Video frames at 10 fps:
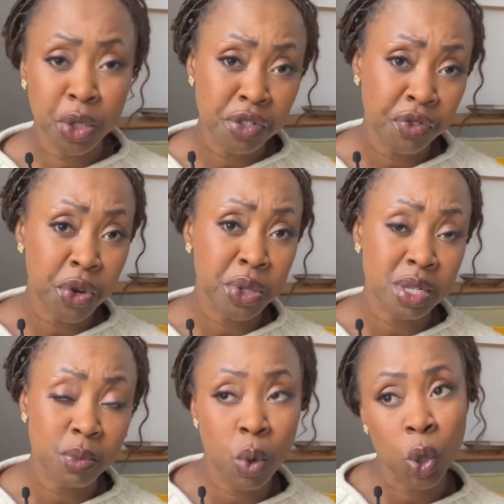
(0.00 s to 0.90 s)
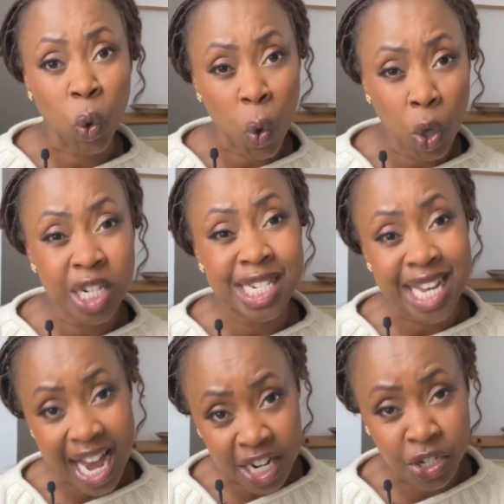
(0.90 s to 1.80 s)
want to focus more on quality
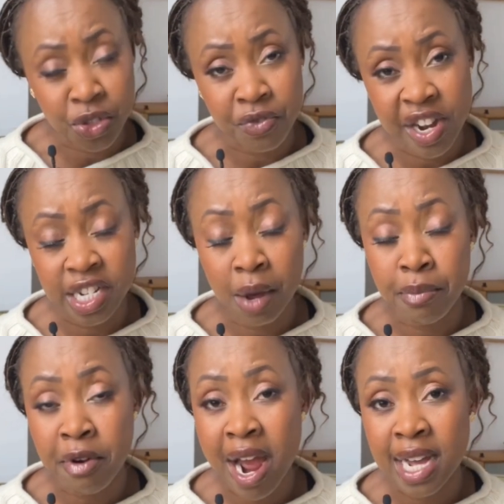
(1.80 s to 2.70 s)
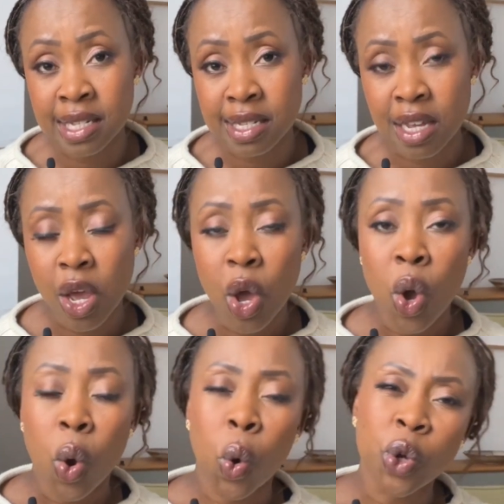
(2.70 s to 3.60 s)
under the radar brands,
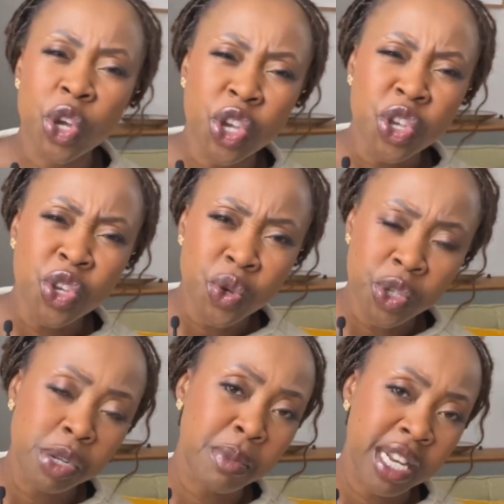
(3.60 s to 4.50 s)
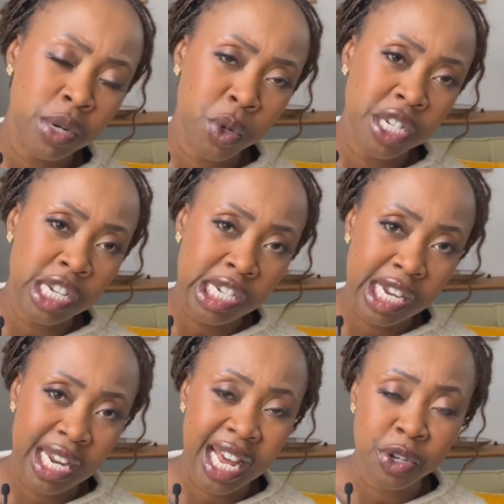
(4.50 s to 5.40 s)
or you're new to money and wanting to
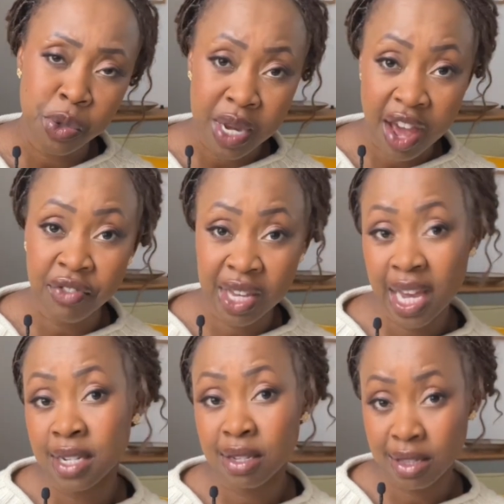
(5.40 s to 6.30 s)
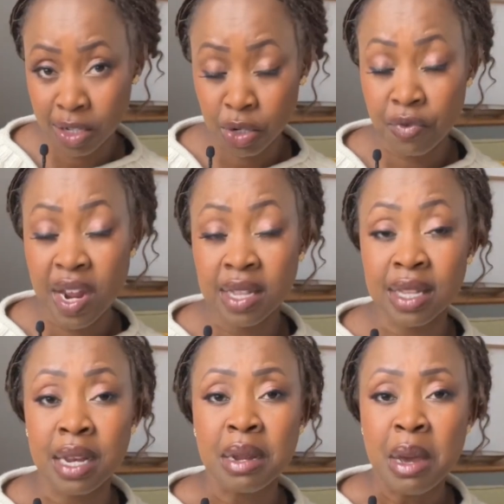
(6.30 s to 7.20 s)
learn how to navigate the terrain,
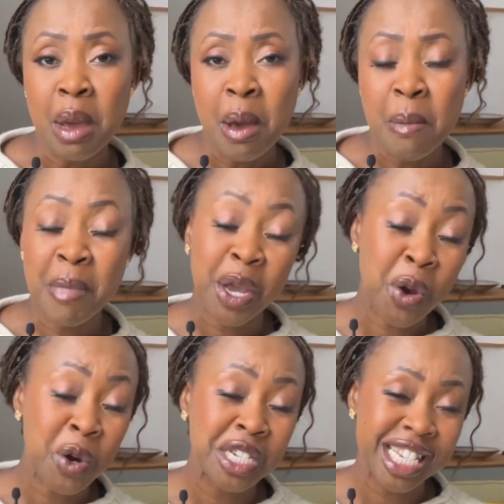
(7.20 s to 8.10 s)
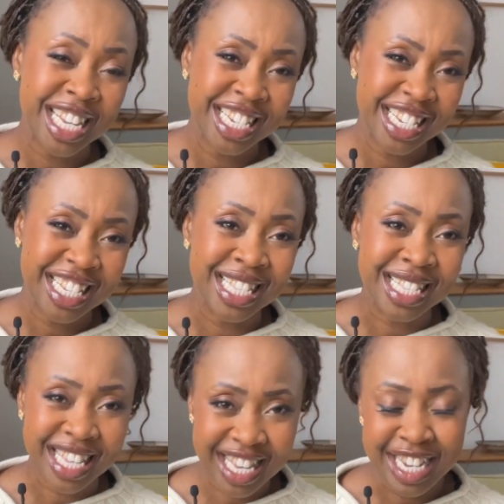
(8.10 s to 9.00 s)
then my content is
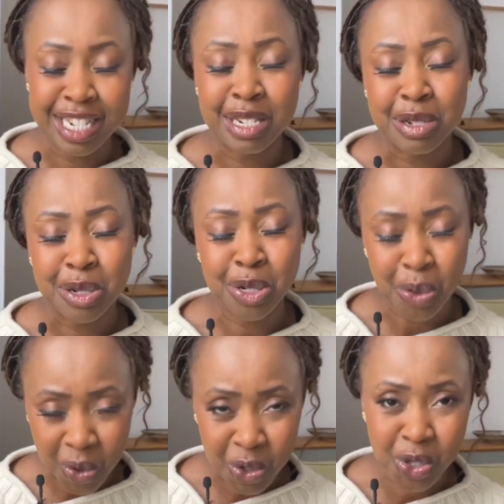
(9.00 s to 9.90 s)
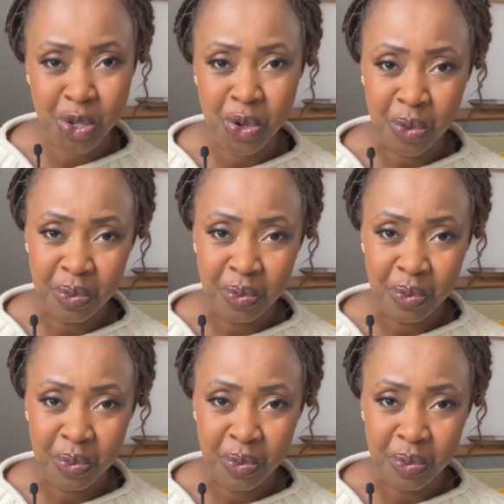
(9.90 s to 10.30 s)
geared towards you.